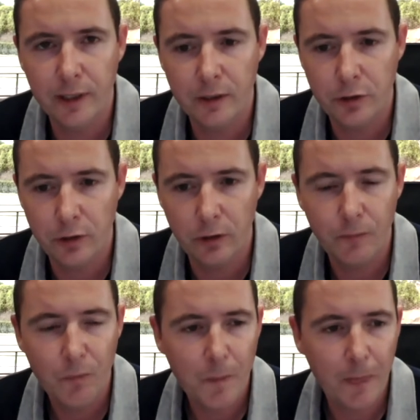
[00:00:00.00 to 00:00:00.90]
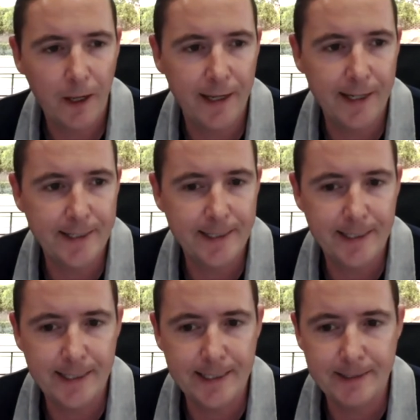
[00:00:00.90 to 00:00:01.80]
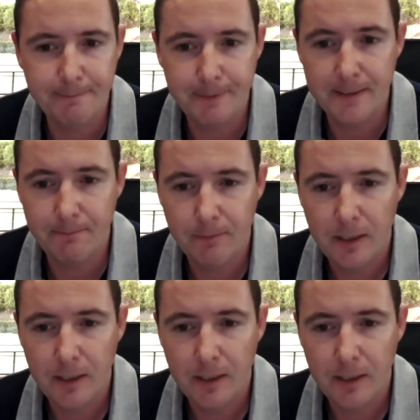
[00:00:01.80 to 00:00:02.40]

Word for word: that show and uh, yeah